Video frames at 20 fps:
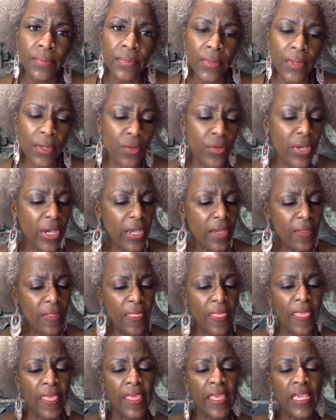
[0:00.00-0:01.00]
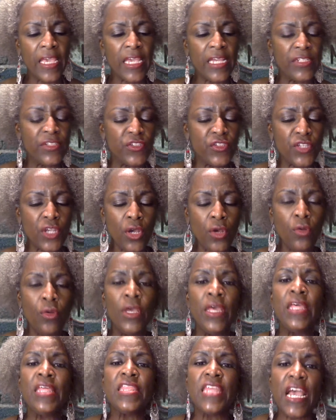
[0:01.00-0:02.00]
Okay? And so
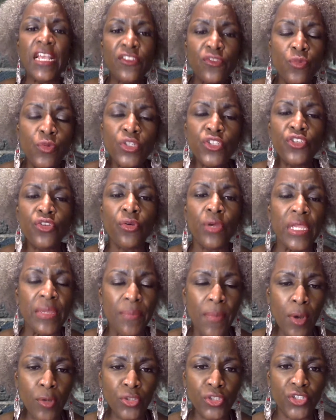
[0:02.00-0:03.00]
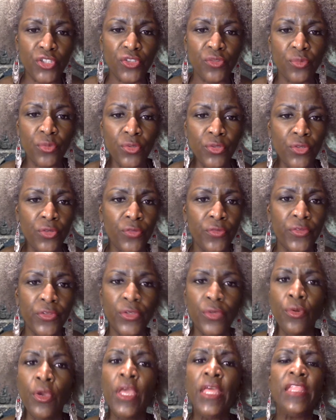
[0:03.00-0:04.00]
that's what your emotions will do for
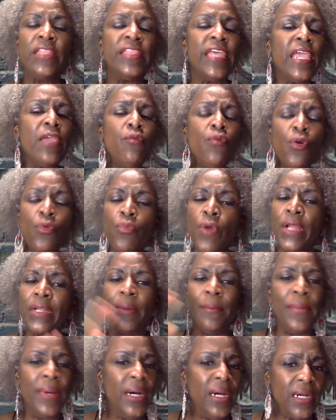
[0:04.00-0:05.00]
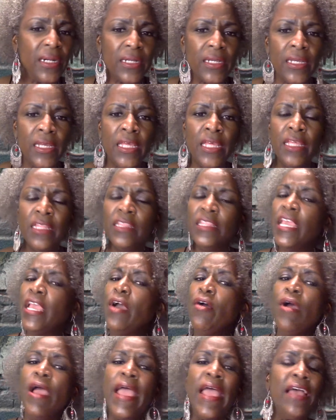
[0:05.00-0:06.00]
you. They will run amok.
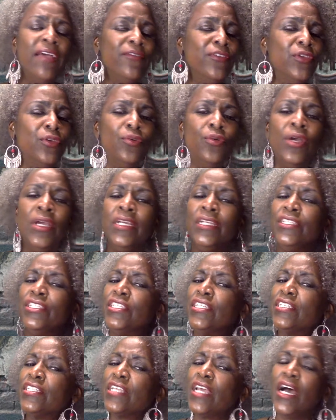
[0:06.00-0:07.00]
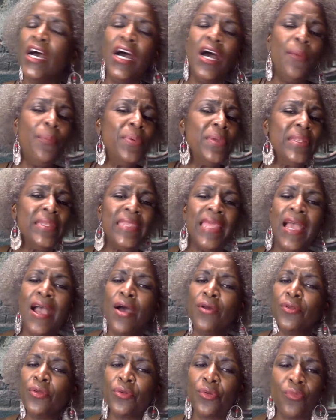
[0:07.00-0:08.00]
They'll have you just up and
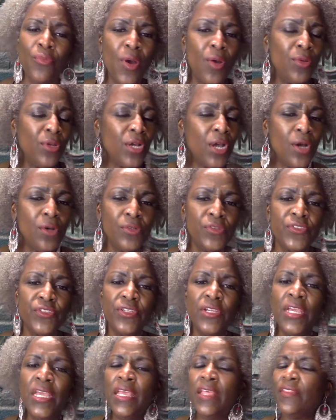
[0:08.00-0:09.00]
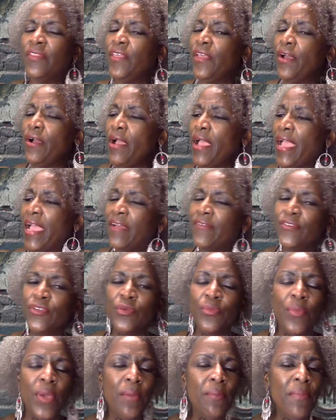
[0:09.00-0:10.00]
down on a roller coaster. They'll have
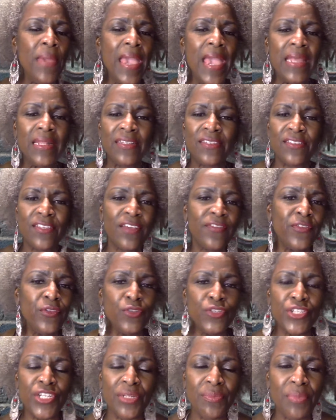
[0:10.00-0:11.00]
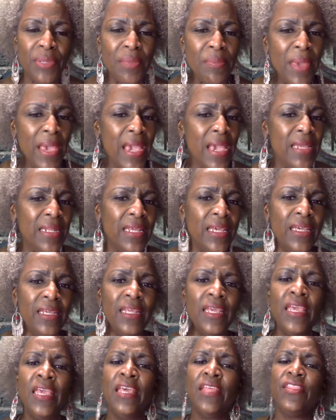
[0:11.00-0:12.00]
you mad at stuff you shouldn't be mad at.
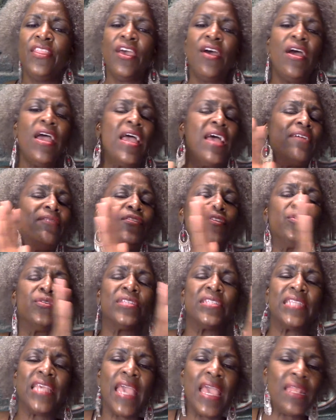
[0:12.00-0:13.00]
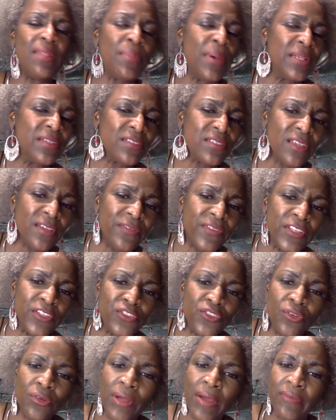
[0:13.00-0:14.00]
They'll have you sad about stuff
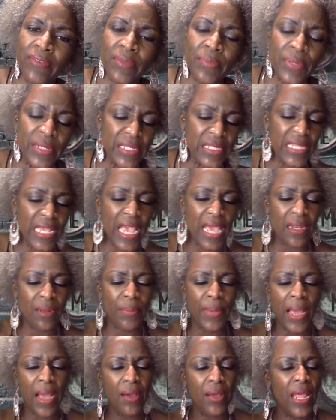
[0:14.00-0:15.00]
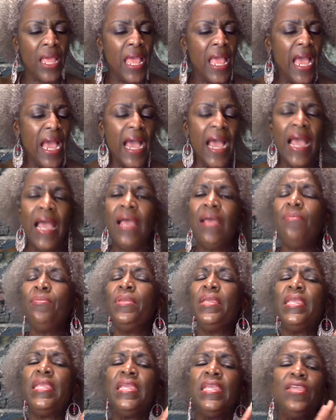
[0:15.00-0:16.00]
that you don't have to be sad about. I
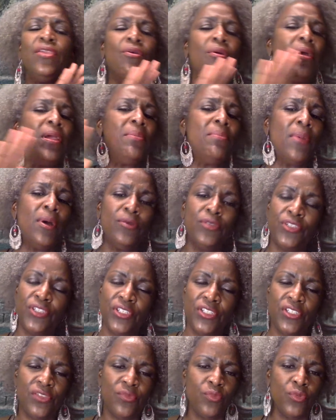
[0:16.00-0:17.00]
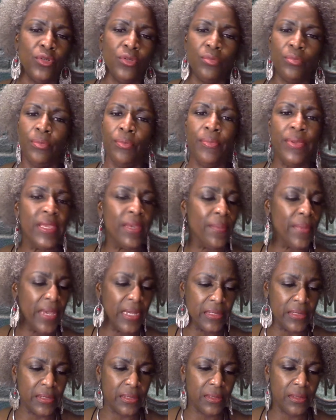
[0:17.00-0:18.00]
mean, your emotions will be a
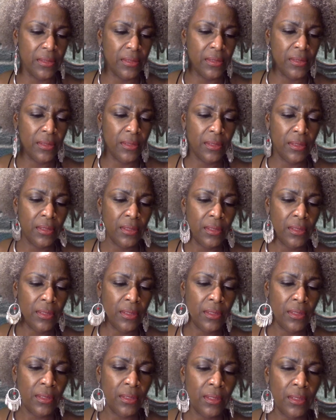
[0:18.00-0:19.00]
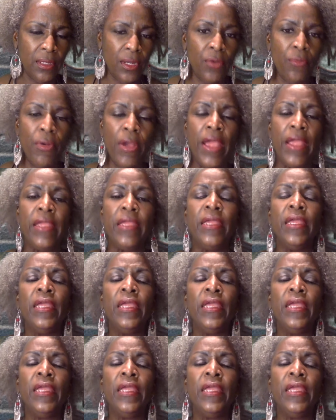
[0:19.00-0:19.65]
mess. All right?